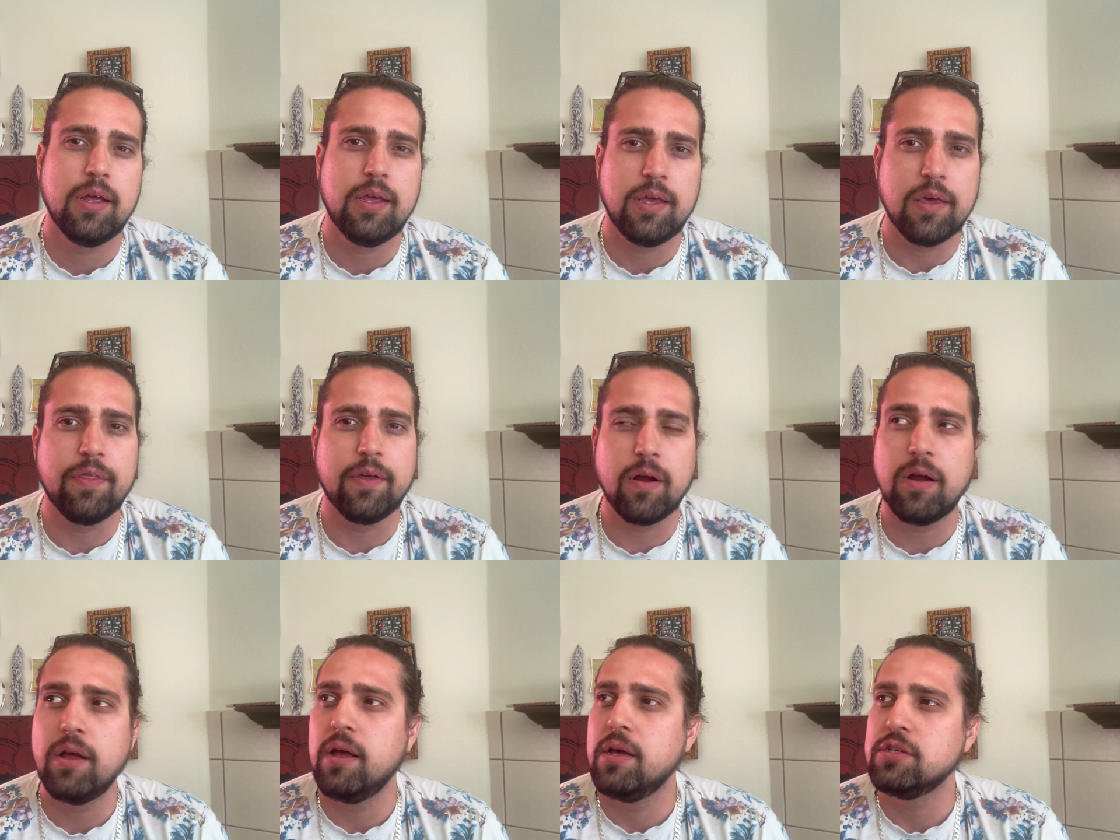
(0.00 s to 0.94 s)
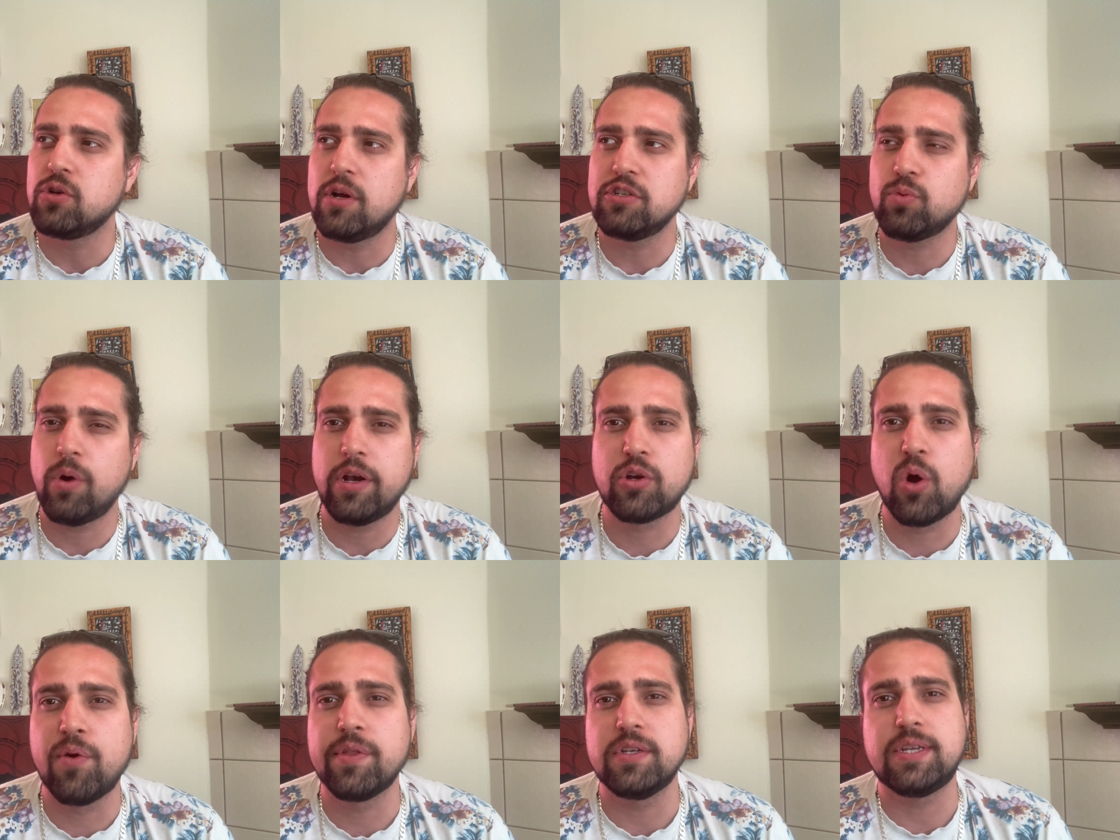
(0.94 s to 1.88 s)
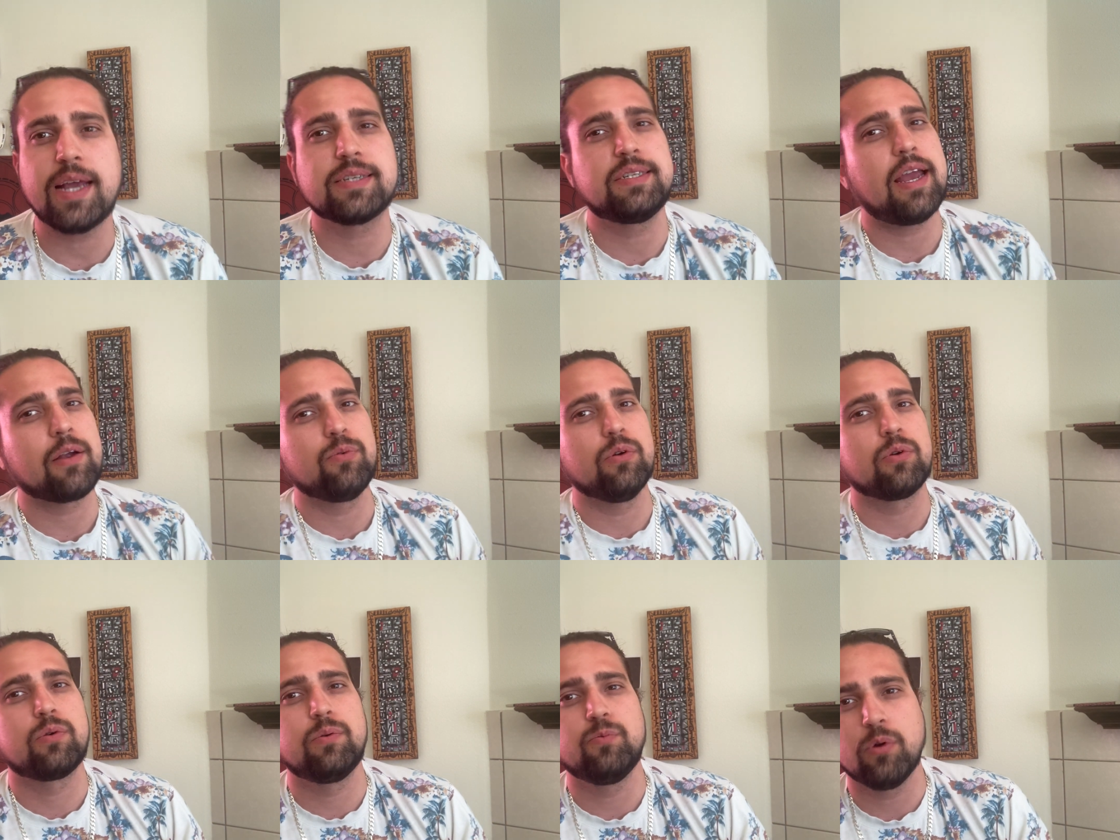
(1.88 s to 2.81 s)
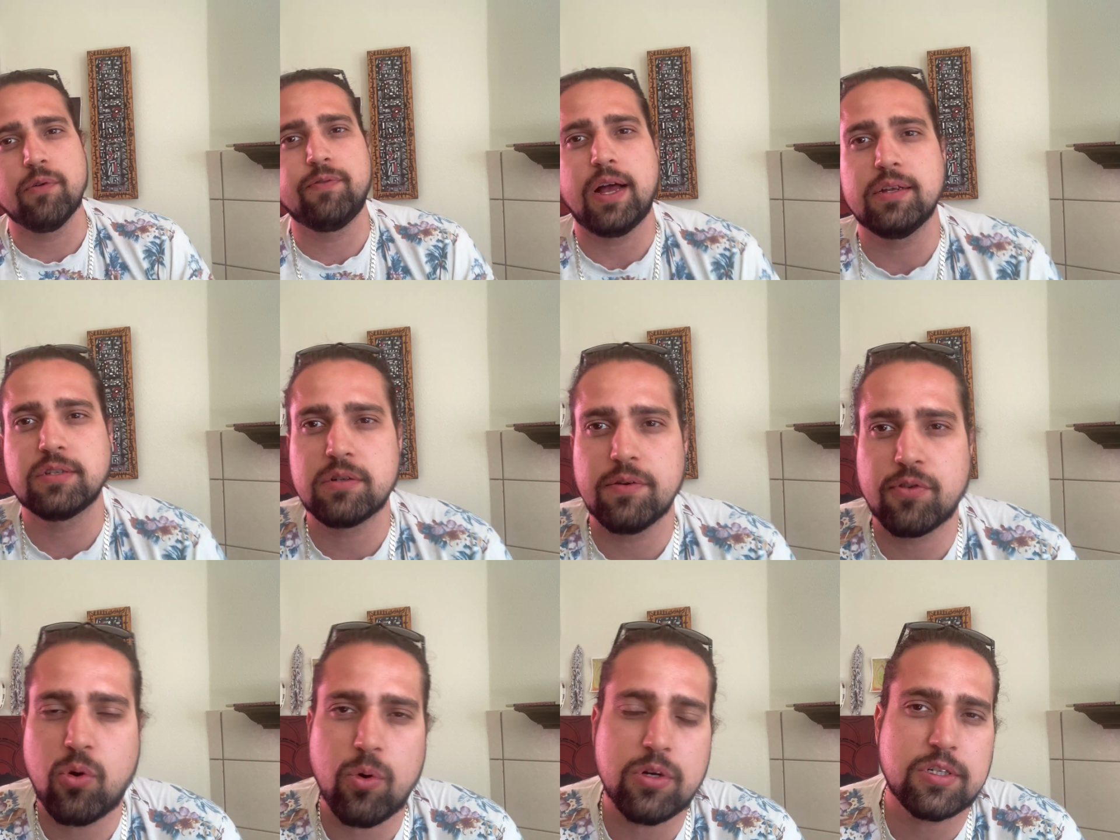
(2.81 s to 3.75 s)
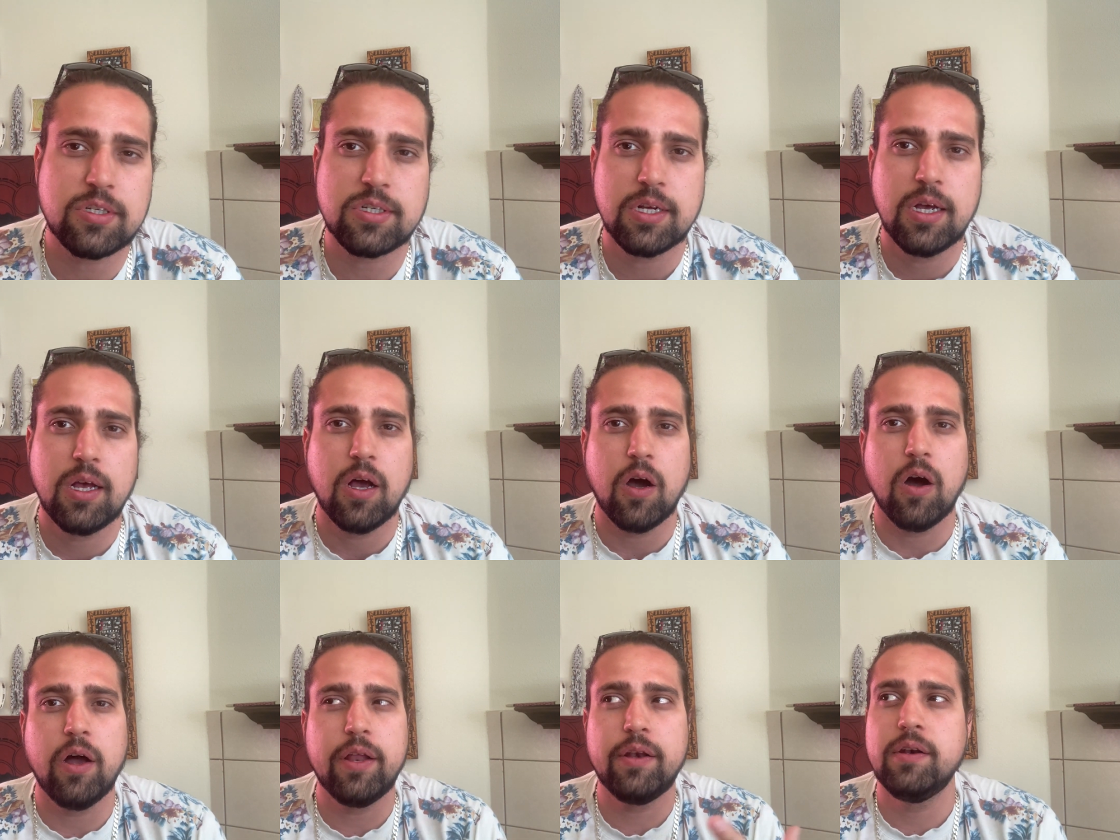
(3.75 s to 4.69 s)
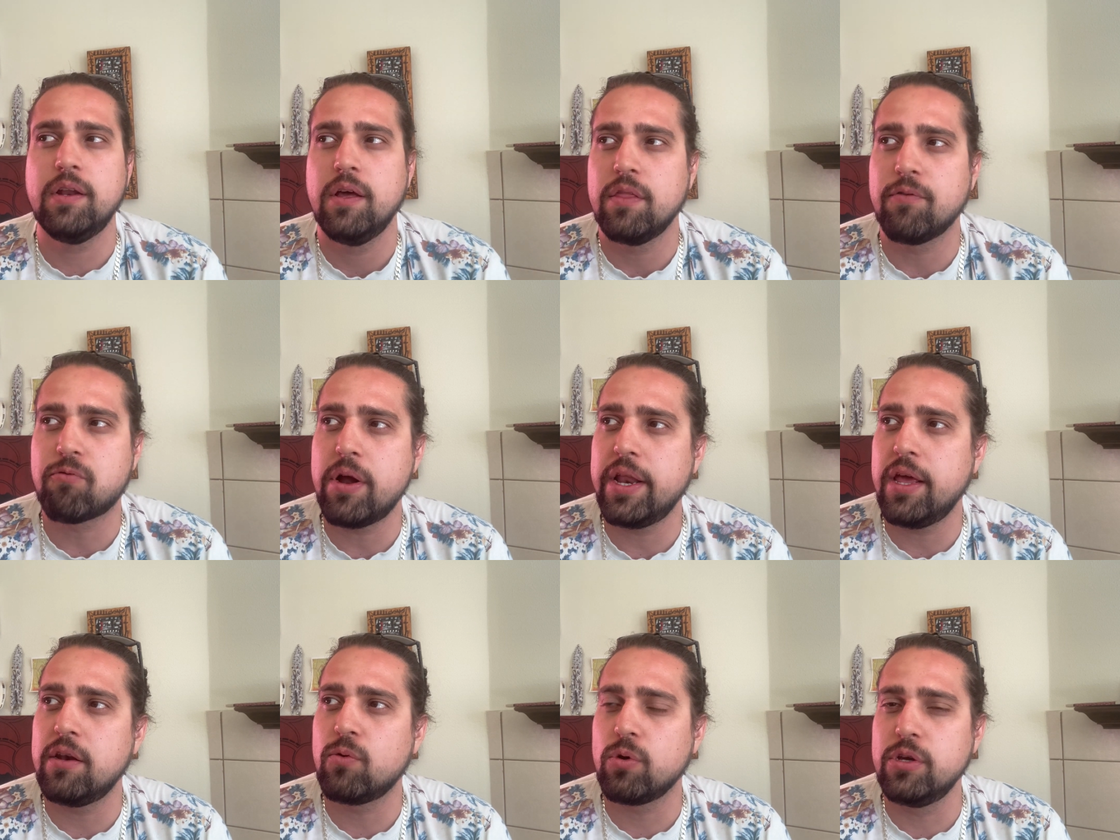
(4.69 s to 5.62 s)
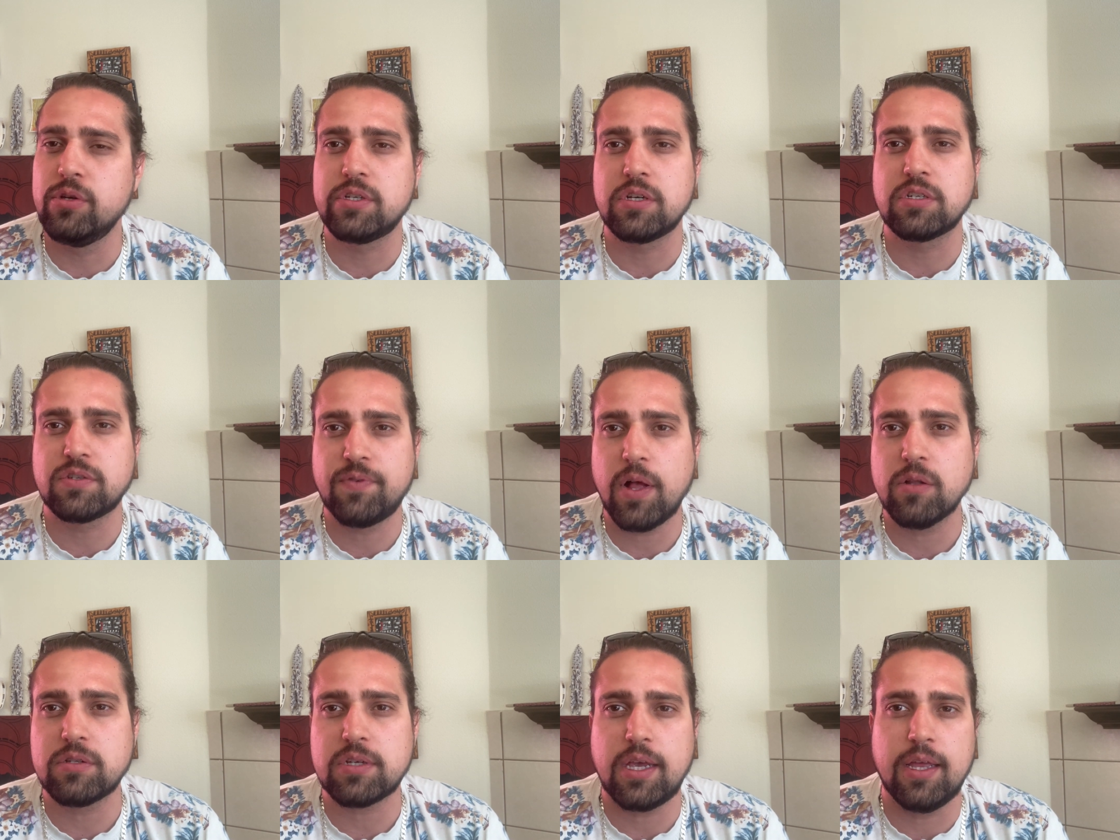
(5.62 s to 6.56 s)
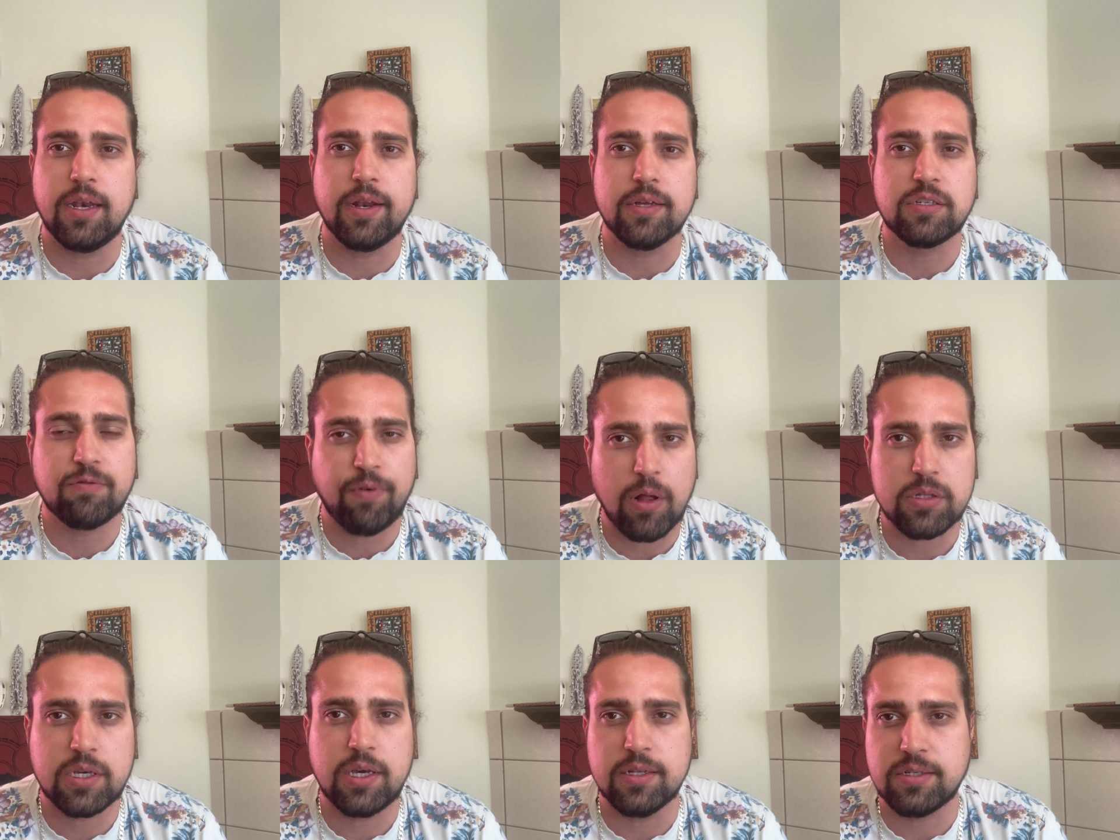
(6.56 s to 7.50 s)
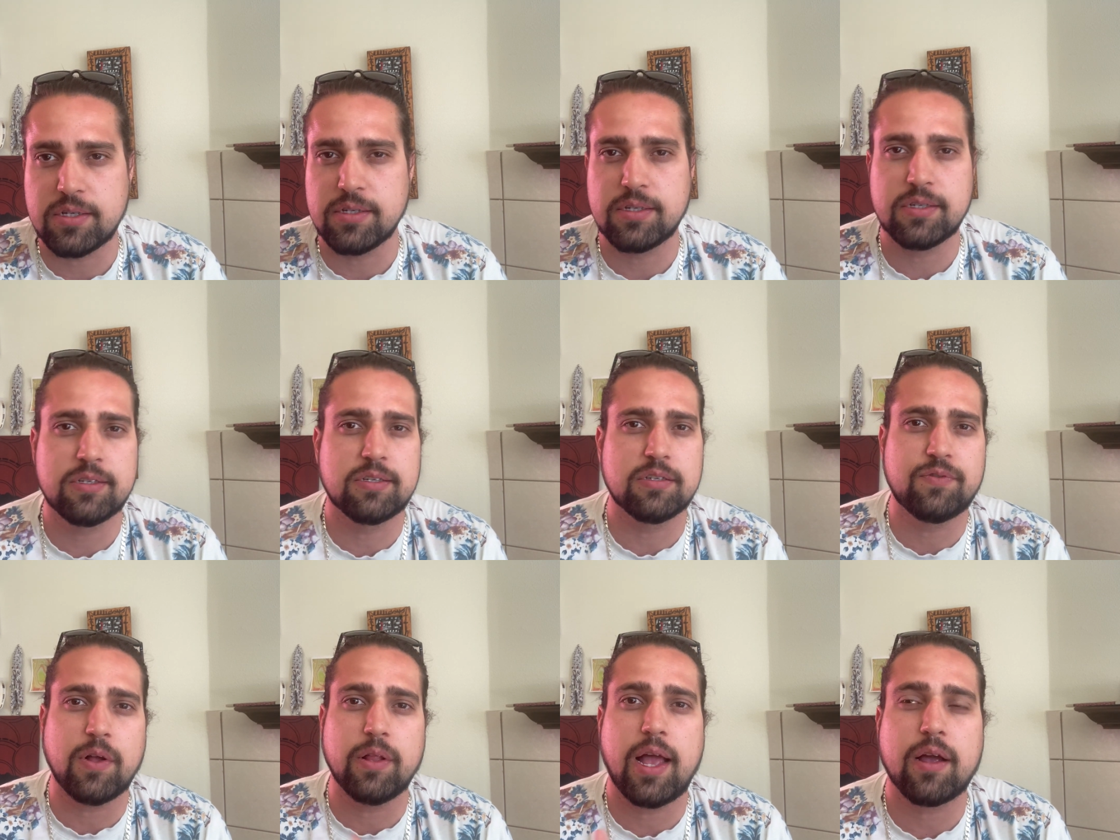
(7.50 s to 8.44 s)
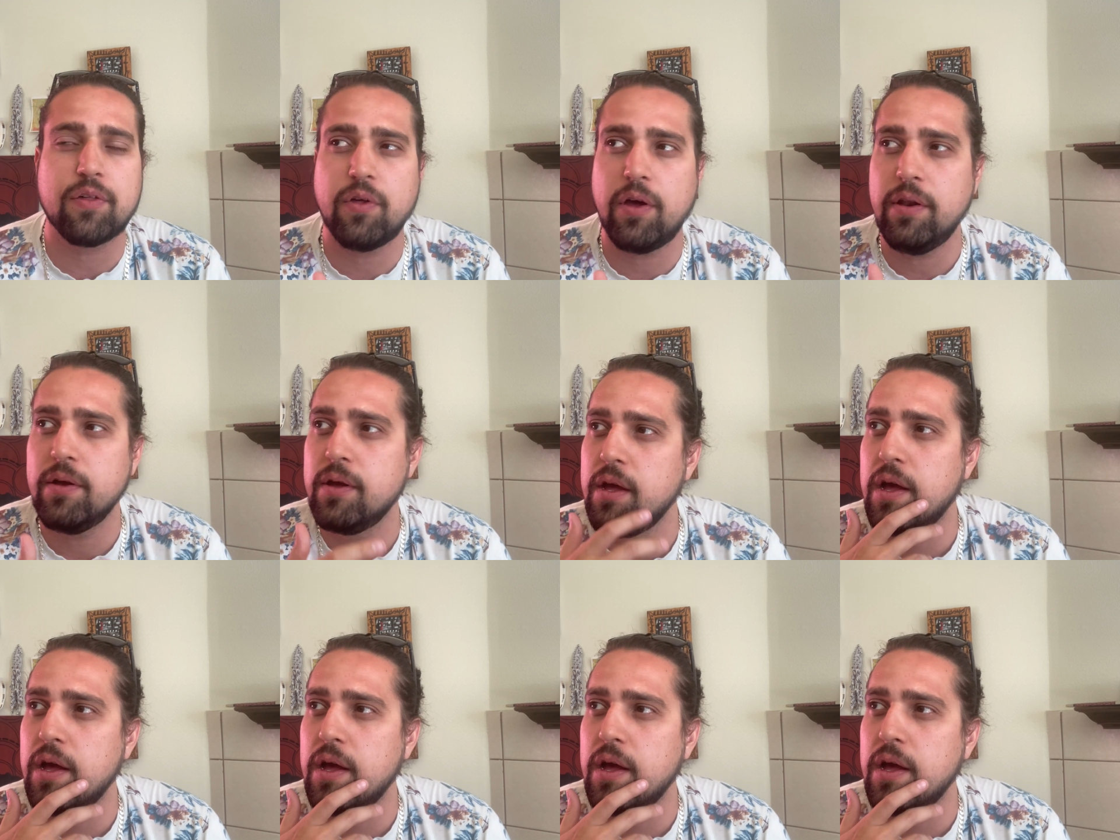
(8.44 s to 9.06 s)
in there. So I just wanted to go over the tech stack real fast. Of course, on the front end, we're using Svelte and Svelte Kit since this is the Svelte Hackathon.